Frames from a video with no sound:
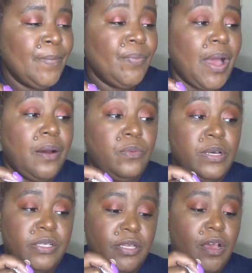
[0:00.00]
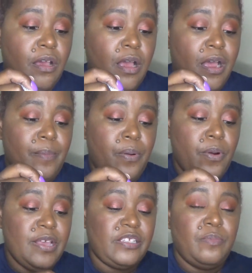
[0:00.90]
I was
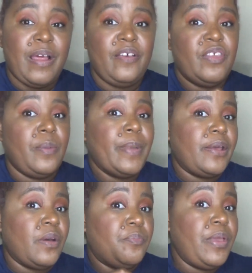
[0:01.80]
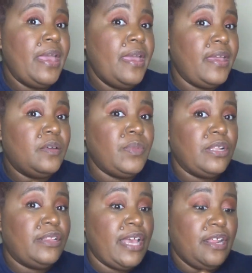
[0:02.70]
impressed by the amount of pigment
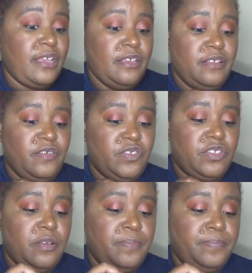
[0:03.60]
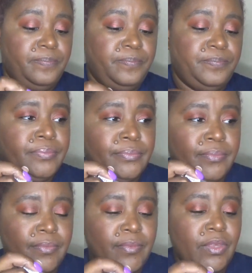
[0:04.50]
that it gives.
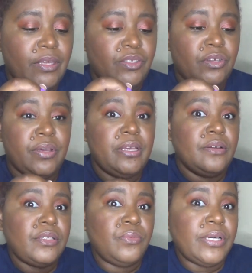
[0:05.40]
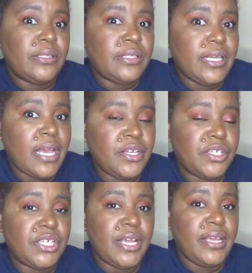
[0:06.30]
So here's what that
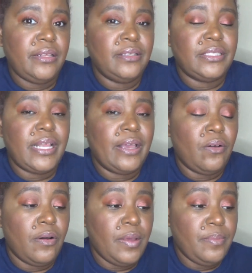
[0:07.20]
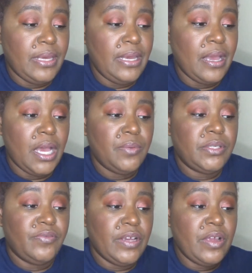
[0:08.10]
shade looks like on me. I was
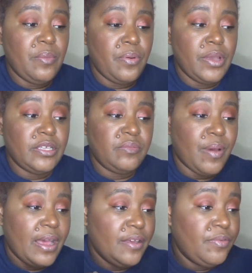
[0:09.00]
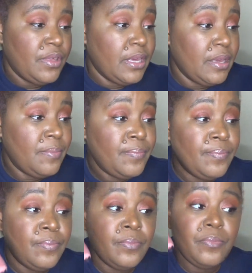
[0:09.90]
very impressed by the
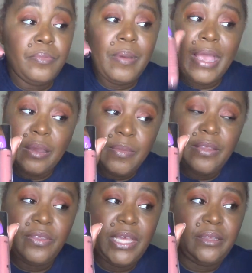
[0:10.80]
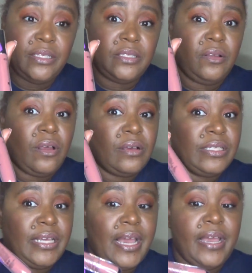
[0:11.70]
pigment that this gloss
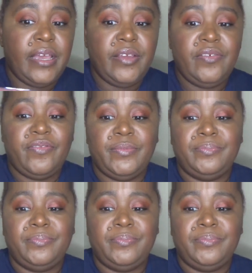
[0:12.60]
gave.